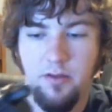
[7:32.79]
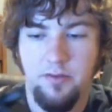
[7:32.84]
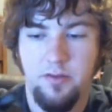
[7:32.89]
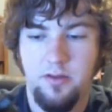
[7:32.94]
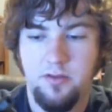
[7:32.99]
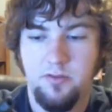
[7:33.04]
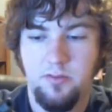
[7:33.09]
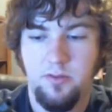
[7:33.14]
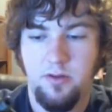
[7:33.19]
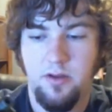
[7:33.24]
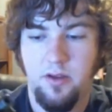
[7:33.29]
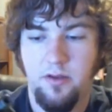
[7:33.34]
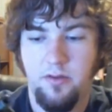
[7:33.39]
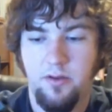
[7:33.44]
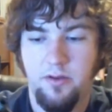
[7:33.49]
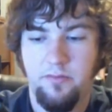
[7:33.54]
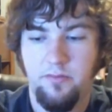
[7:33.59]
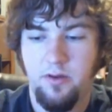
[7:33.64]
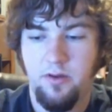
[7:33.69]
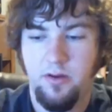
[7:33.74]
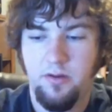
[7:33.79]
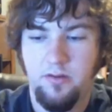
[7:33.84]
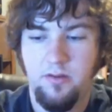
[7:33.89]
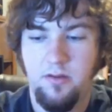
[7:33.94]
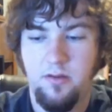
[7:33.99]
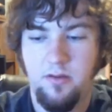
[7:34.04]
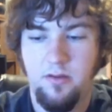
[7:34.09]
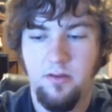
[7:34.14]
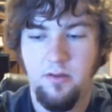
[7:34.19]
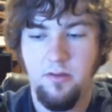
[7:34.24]
This one, however,
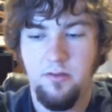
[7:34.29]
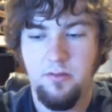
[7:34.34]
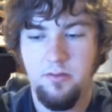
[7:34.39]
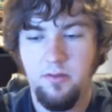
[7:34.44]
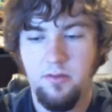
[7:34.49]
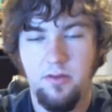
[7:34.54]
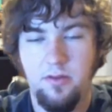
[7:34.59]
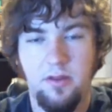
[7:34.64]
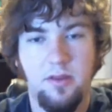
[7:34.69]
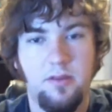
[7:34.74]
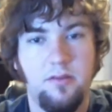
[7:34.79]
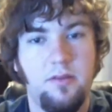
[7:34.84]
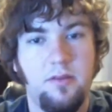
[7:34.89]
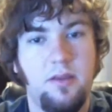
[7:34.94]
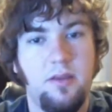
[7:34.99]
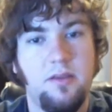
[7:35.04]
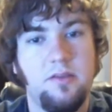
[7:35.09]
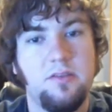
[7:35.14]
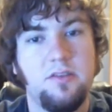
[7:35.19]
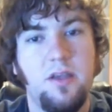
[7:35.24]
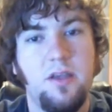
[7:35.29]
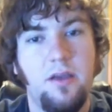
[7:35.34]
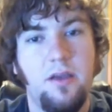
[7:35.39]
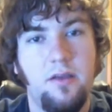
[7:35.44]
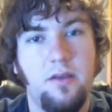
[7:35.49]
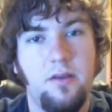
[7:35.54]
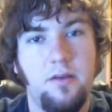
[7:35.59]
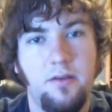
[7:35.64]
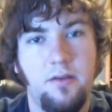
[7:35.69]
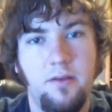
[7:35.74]
the
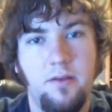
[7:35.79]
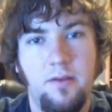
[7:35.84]
inside,